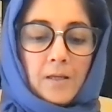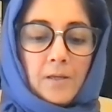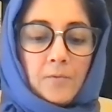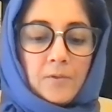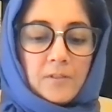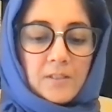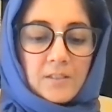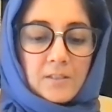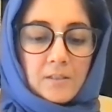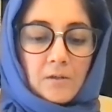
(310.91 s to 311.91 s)
He was
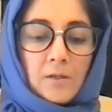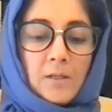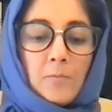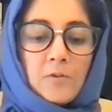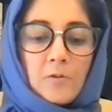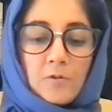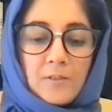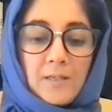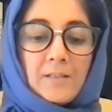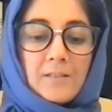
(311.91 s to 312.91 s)

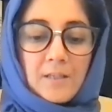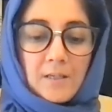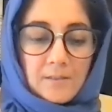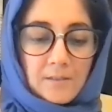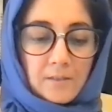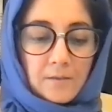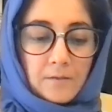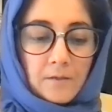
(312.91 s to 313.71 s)
Hussein's cousin,